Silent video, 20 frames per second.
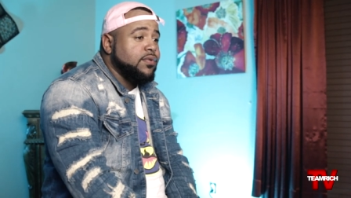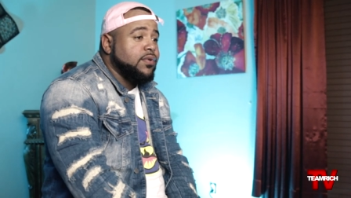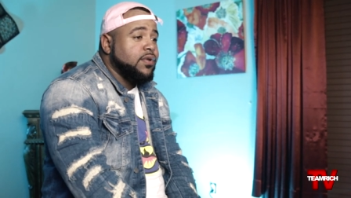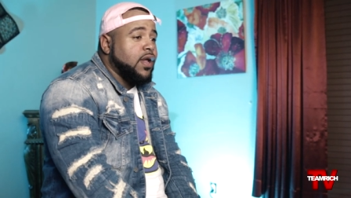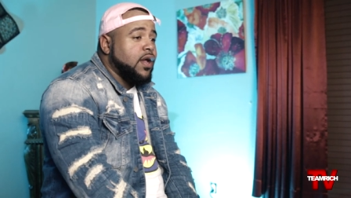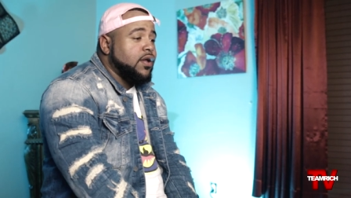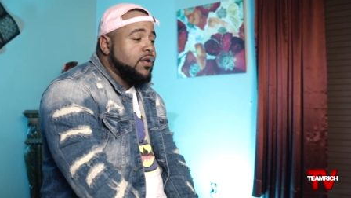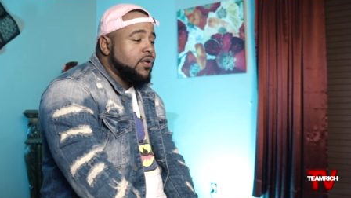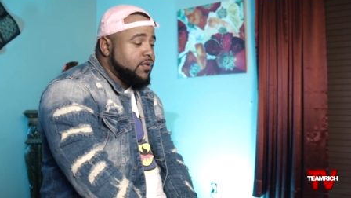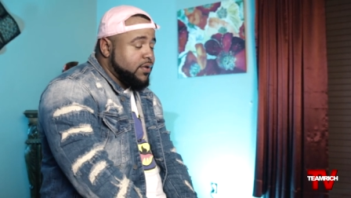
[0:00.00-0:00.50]

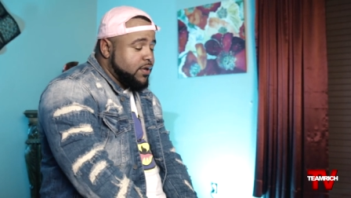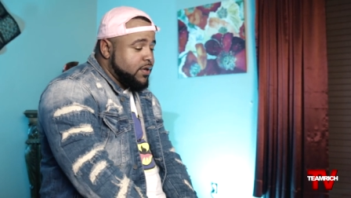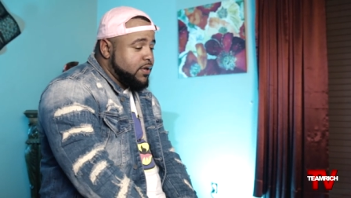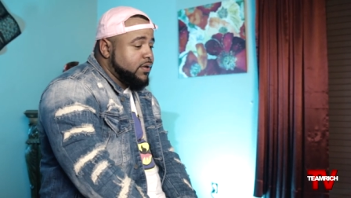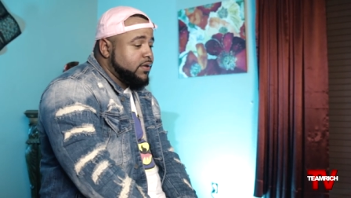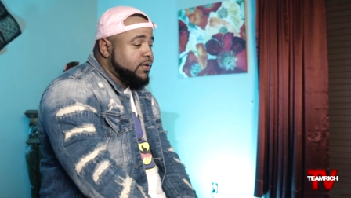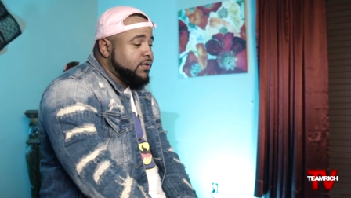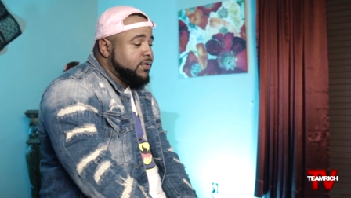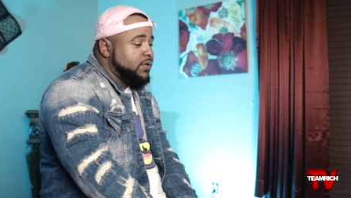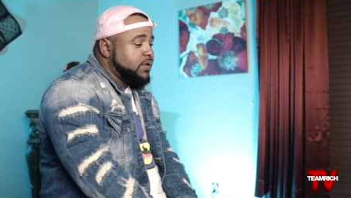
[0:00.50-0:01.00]
Y'all know her,
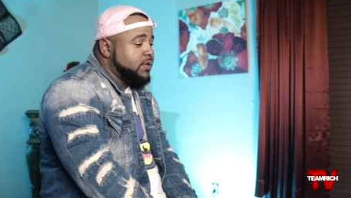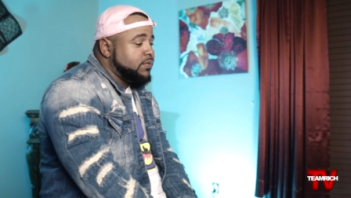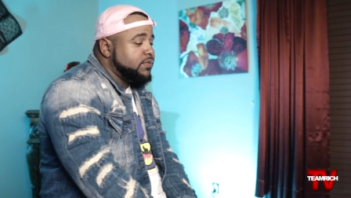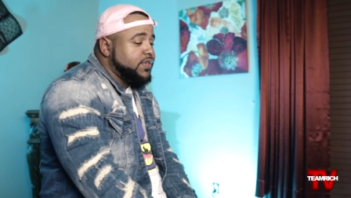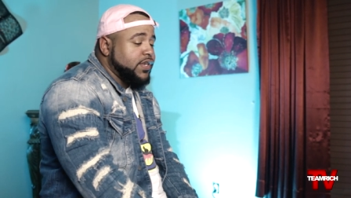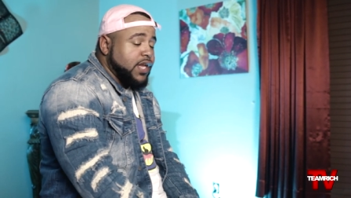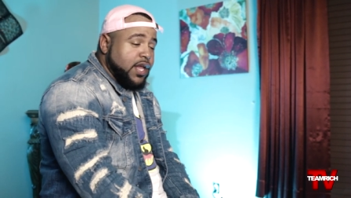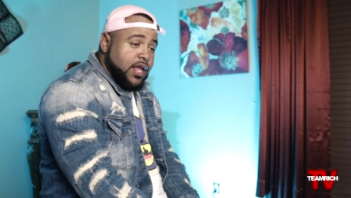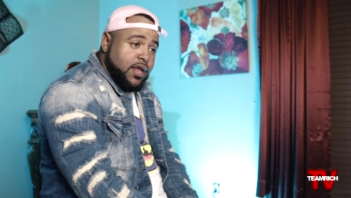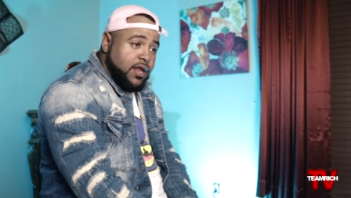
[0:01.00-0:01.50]
you know,
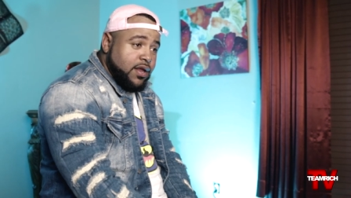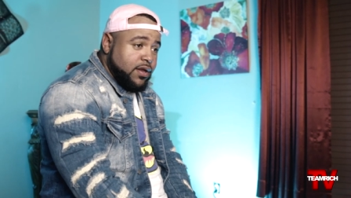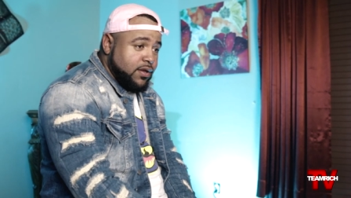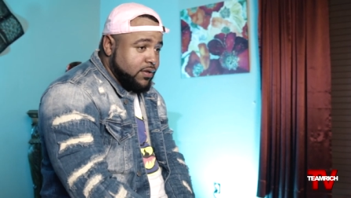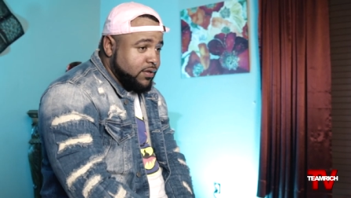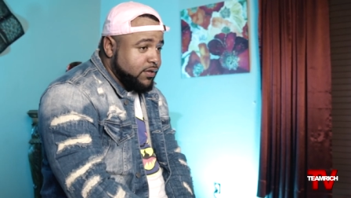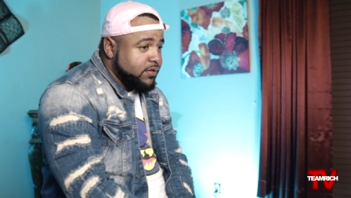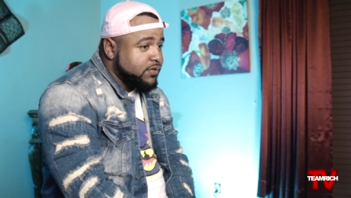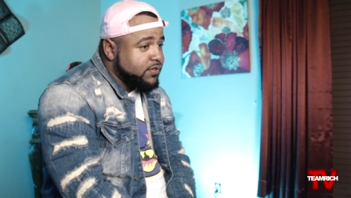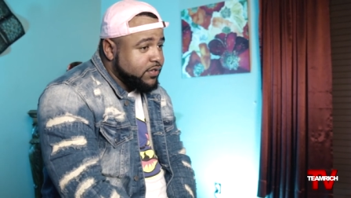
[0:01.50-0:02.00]
Jade,
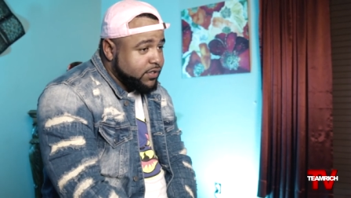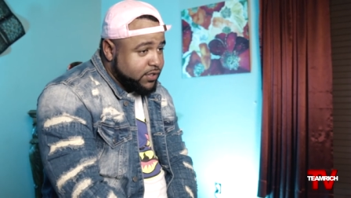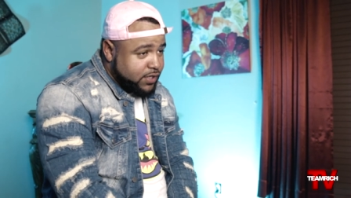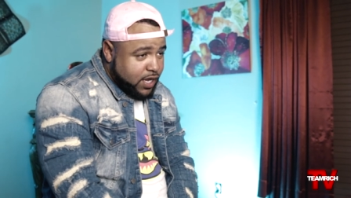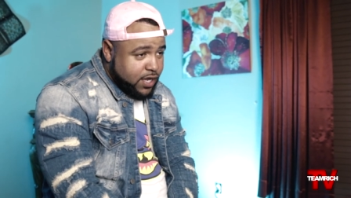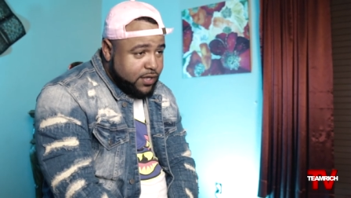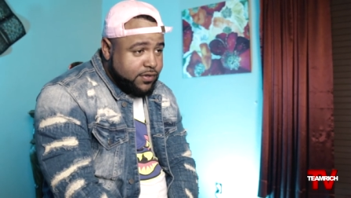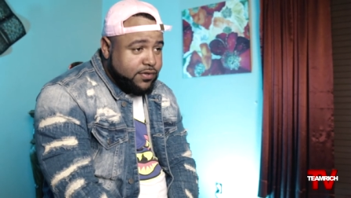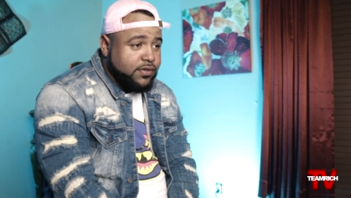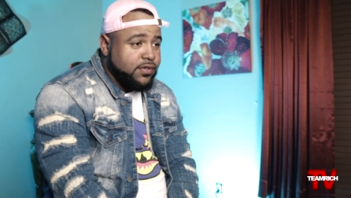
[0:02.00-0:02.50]
she's
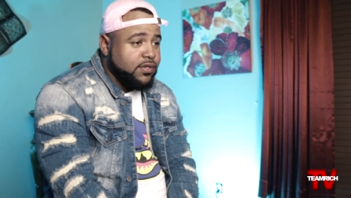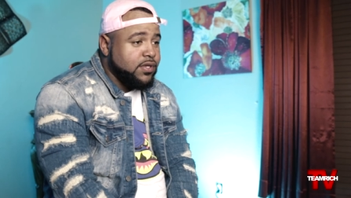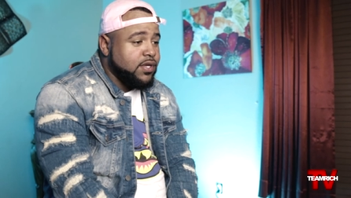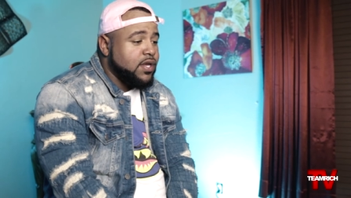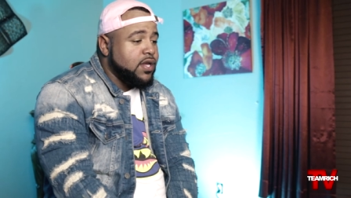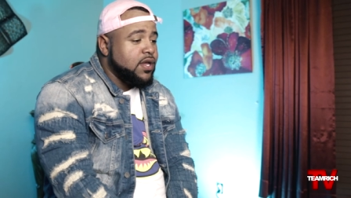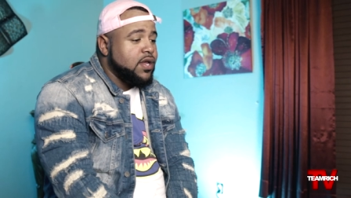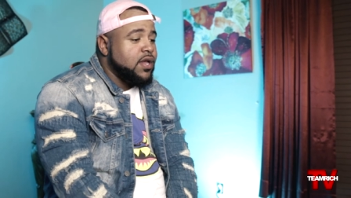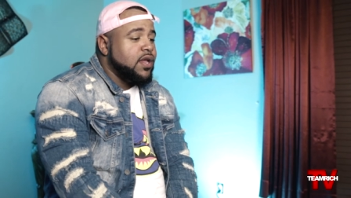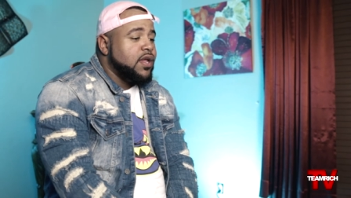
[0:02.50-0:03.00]
nice.
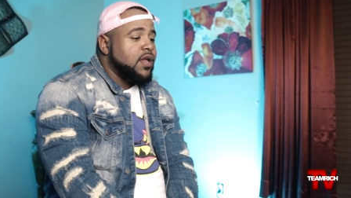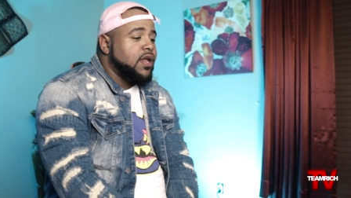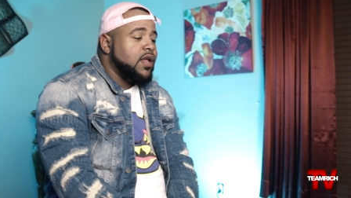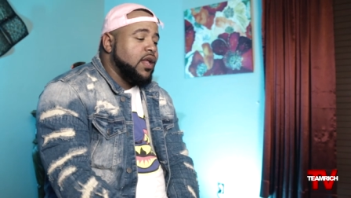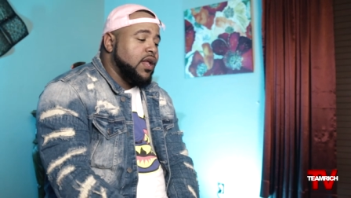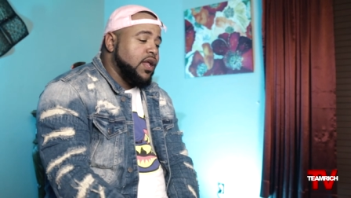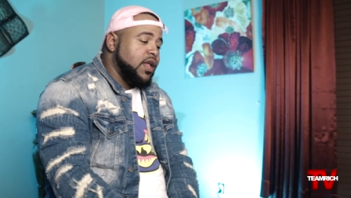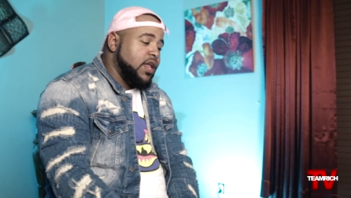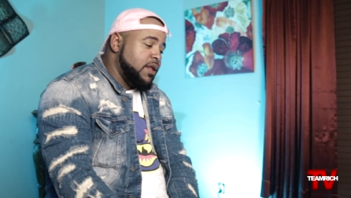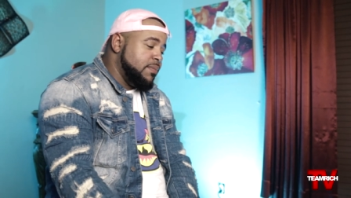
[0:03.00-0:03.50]

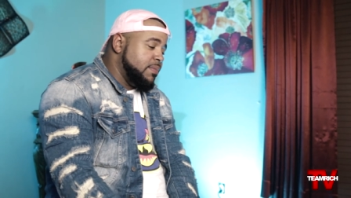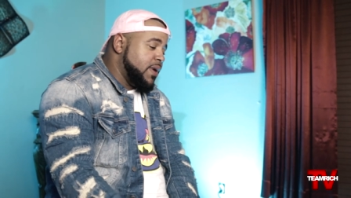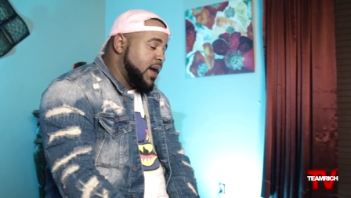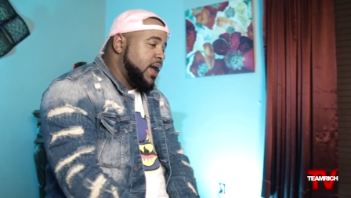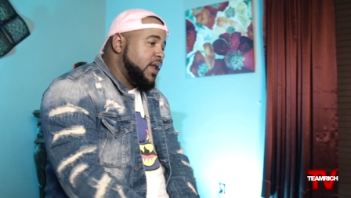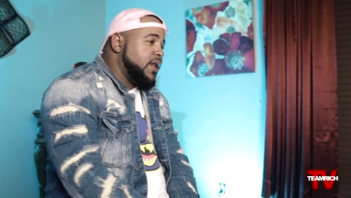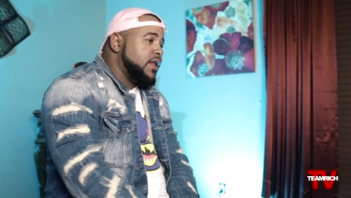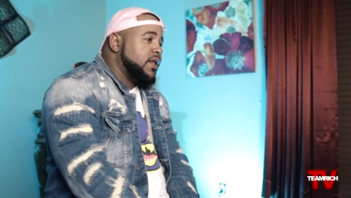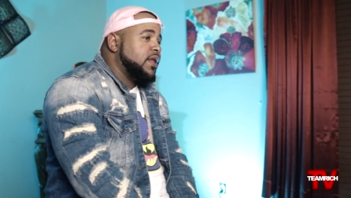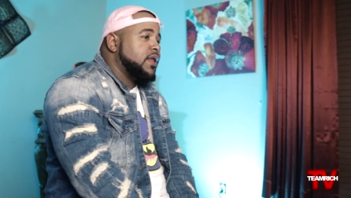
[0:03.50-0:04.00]

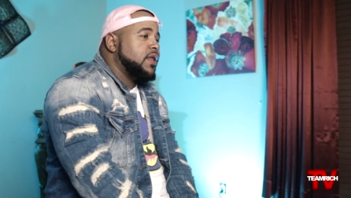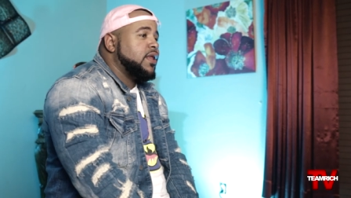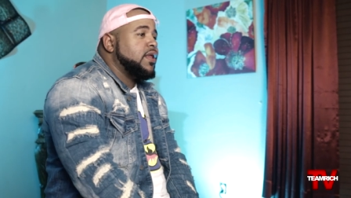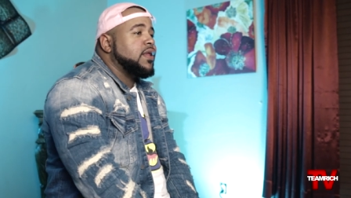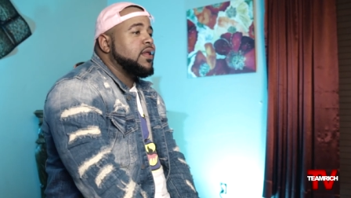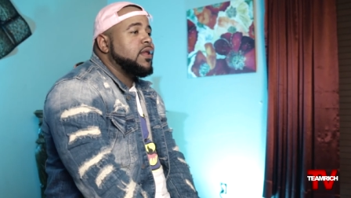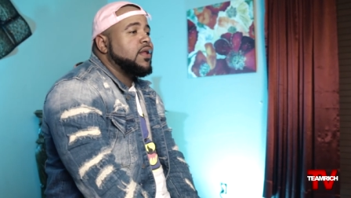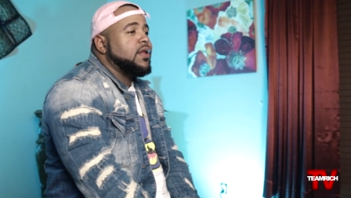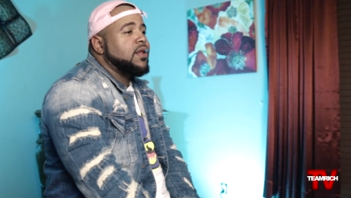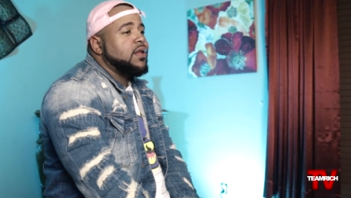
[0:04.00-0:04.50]
E-body,
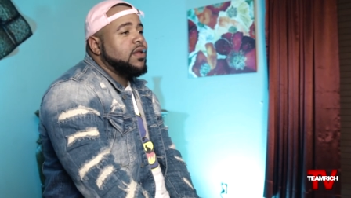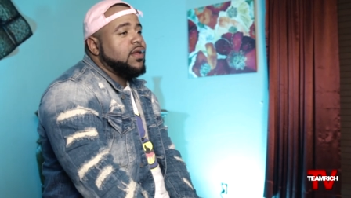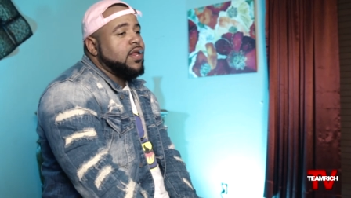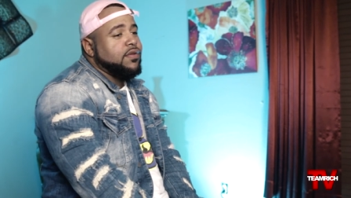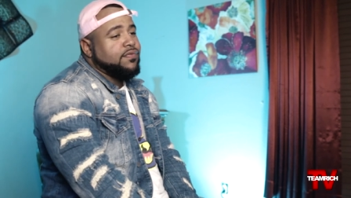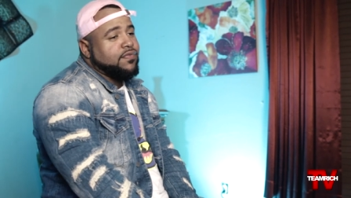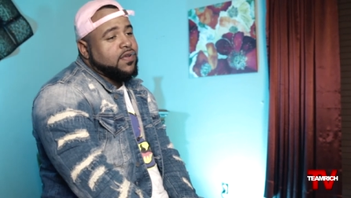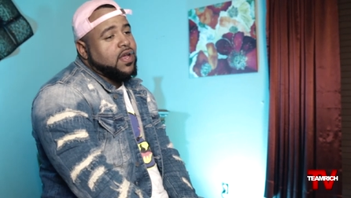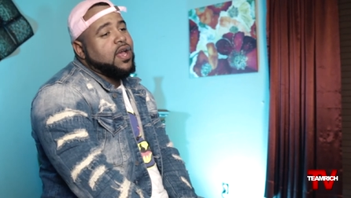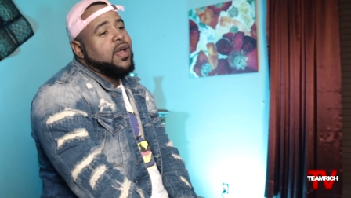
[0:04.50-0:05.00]

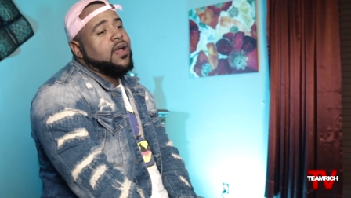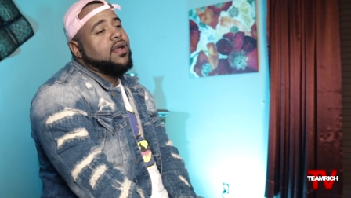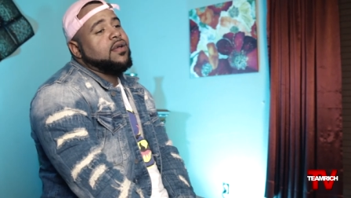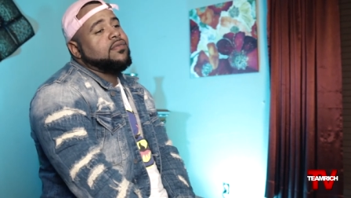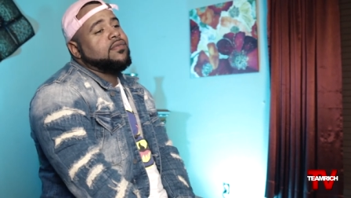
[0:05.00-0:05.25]
that's five.